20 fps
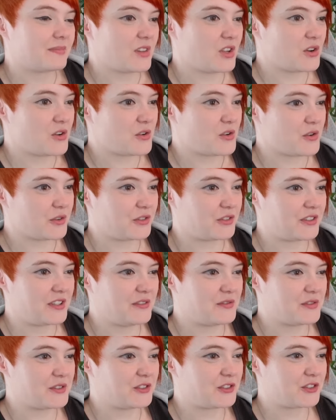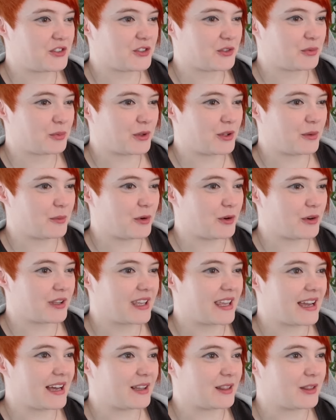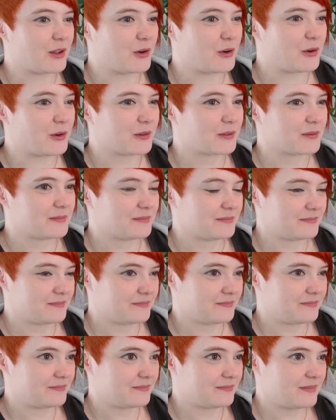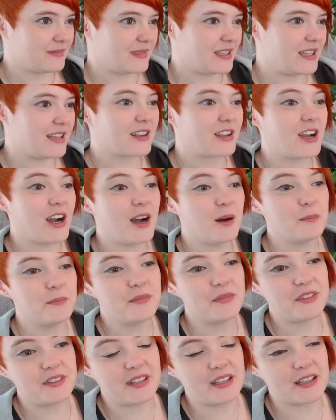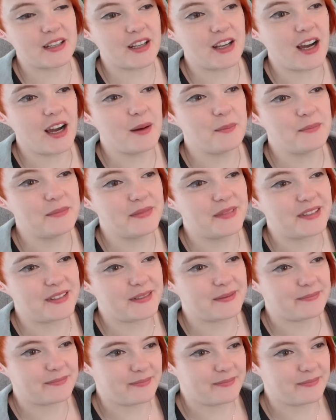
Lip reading: No, Steven's just wanting them all to get along. Here it comes. Here it comes.